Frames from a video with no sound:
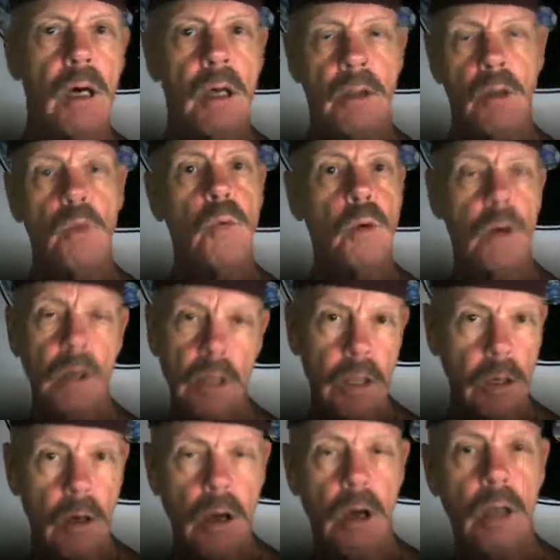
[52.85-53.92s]
They're
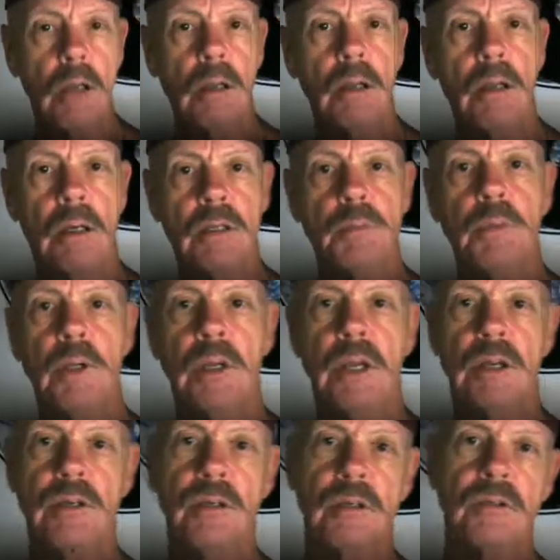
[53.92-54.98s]
working on
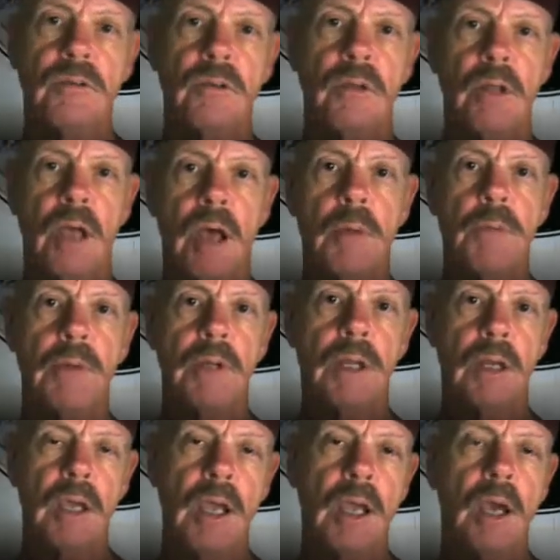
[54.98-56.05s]
explanations for that, but they
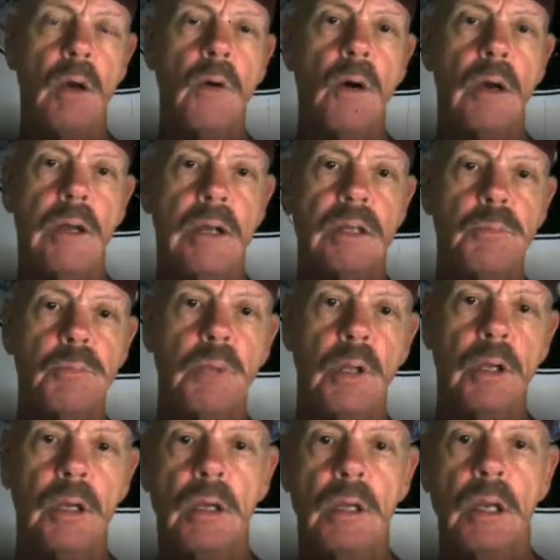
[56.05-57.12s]
can't quite
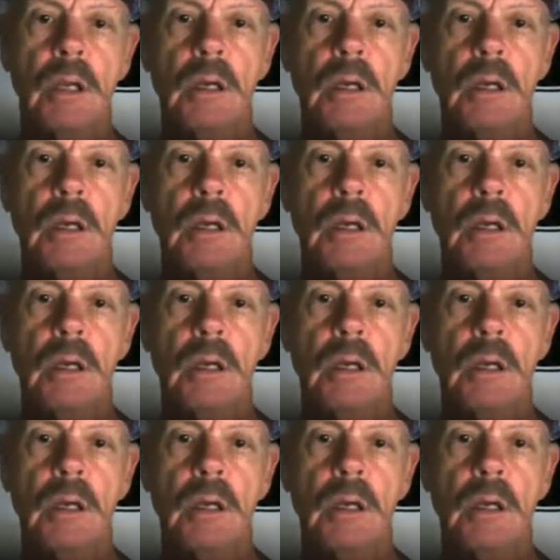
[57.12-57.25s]
explain